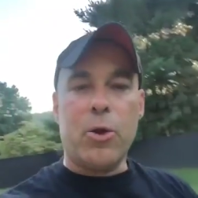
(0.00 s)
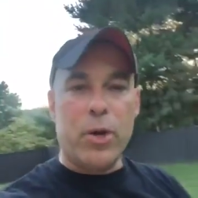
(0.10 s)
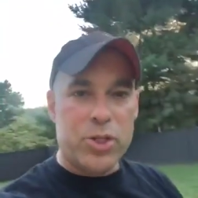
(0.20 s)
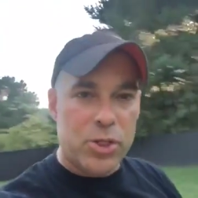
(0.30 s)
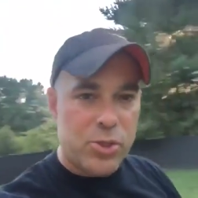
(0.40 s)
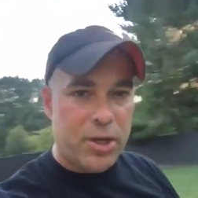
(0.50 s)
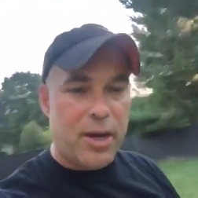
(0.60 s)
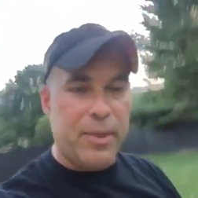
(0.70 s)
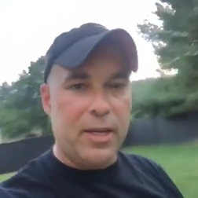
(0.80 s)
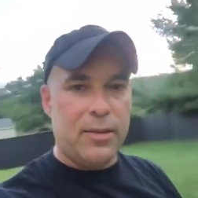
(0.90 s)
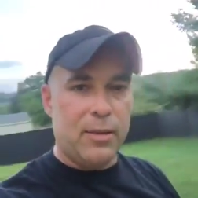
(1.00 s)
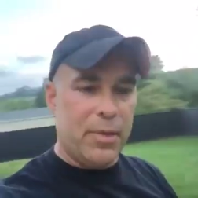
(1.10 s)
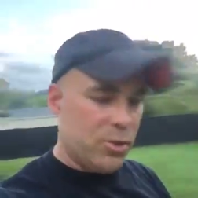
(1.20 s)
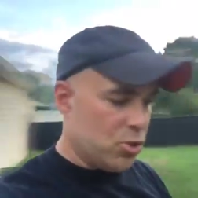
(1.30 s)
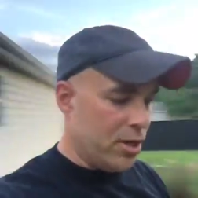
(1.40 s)
Questions are coming in, the
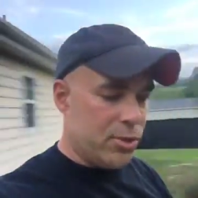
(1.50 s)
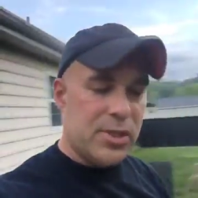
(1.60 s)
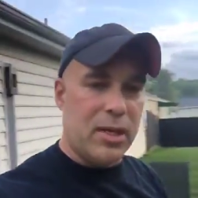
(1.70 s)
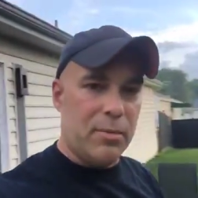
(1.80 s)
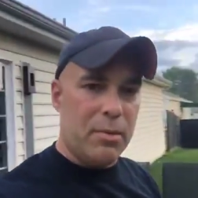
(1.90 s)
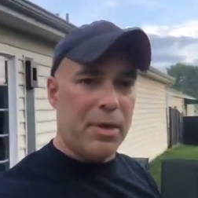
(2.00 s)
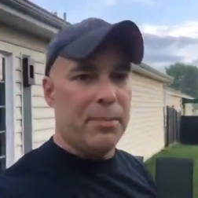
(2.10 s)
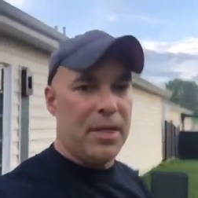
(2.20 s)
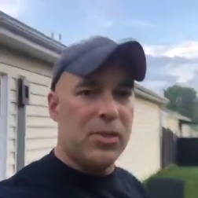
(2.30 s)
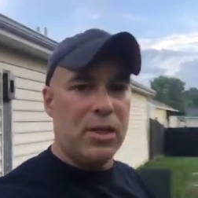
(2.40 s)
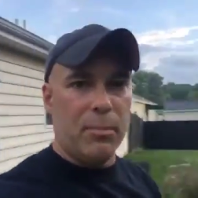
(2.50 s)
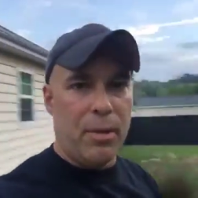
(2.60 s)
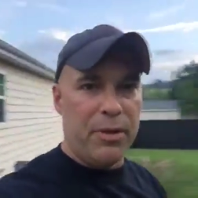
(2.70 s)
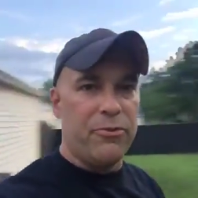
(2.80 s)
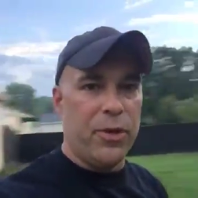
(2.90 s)
administrator is telling me, but I'm not seeing
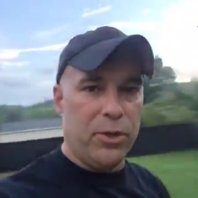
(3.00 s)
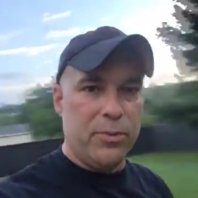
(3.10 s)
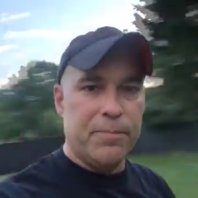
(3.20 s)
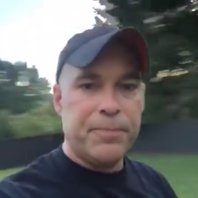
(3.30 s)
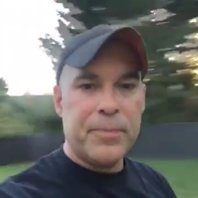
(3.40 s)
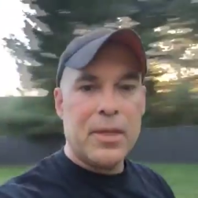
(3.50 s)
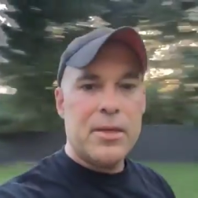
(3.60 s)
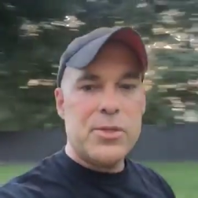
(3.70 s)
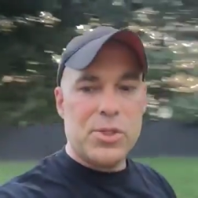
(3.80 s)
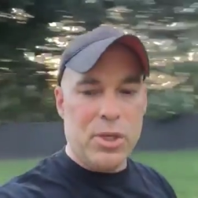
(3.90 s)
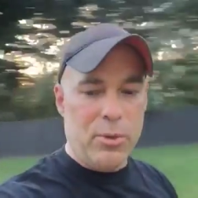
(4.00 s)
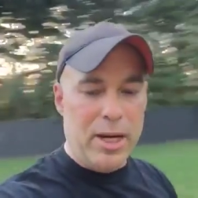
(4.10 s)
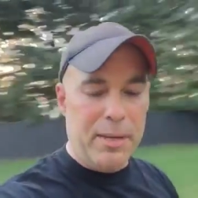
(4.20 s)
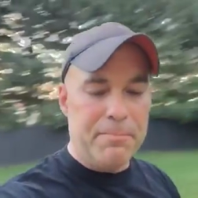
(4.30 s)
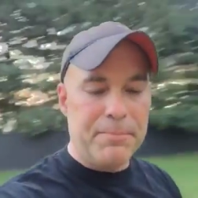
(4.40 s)
them on my phone. So
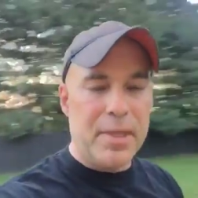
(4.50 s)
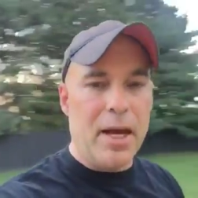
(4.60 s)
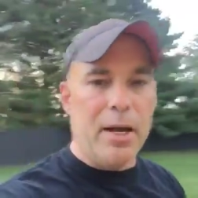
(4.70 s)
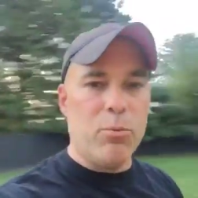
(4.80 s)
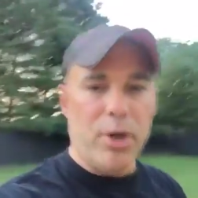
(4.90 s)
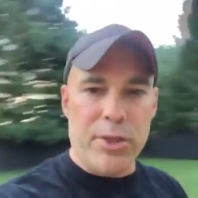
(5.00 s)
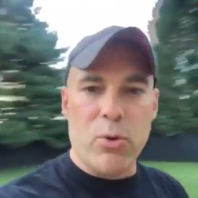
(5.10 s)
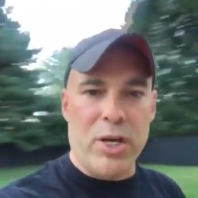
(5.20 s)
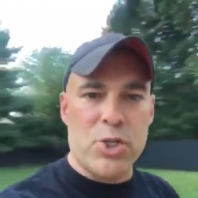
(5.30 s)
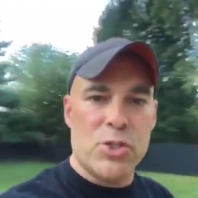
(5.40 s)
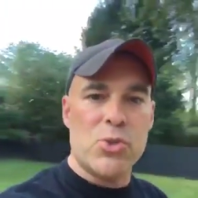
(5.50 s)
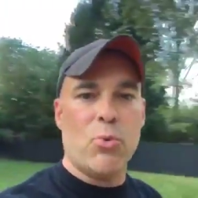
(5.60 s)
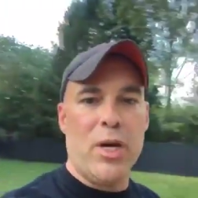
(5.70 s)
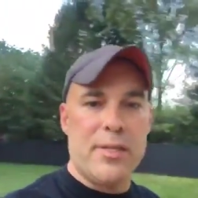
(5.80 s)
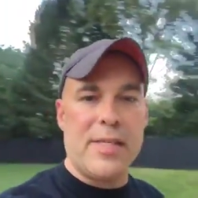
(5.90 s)
one of the
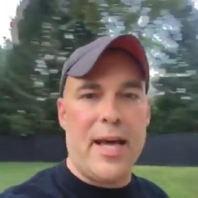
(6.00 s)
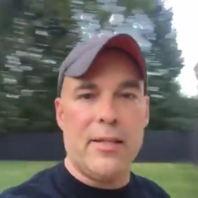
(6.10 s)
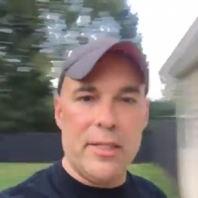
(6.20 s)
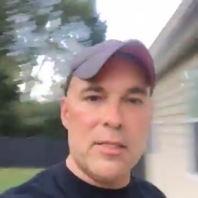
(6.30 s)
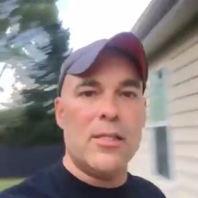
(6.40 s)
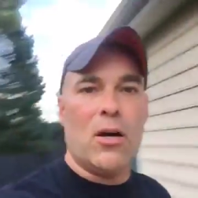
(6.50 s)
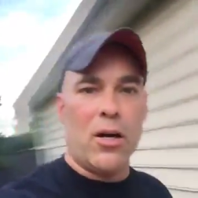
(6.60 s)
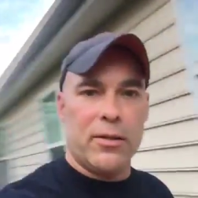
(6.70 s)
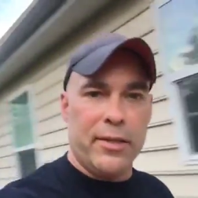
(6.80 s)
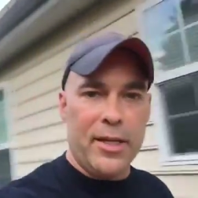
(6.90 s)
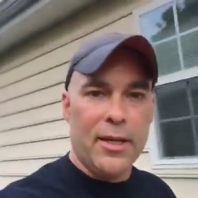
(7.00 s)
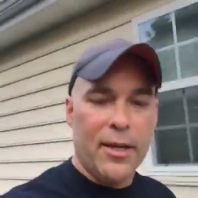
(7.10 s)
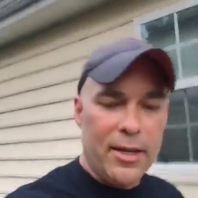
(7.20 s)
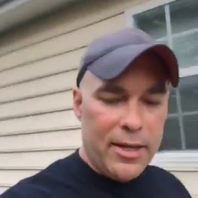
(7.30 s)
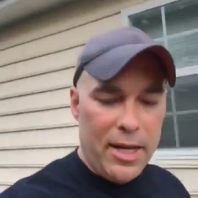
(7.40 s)
questions was, how did Lindsay Hartley
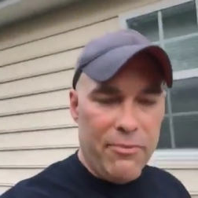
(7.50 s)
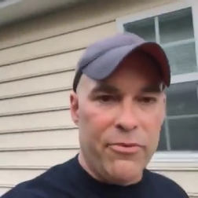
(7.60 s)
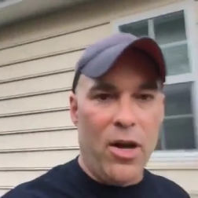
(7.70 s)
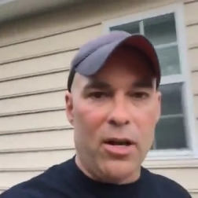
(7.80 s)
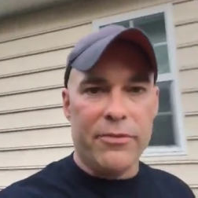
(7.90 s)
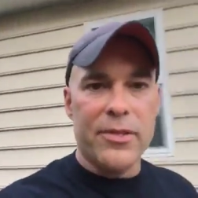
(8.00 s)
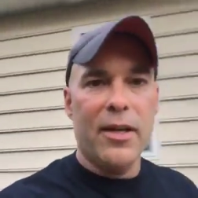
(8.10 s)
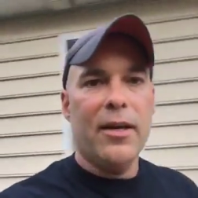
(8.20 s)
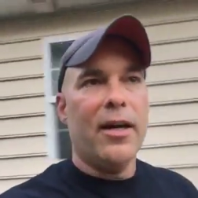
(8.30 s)
get involved?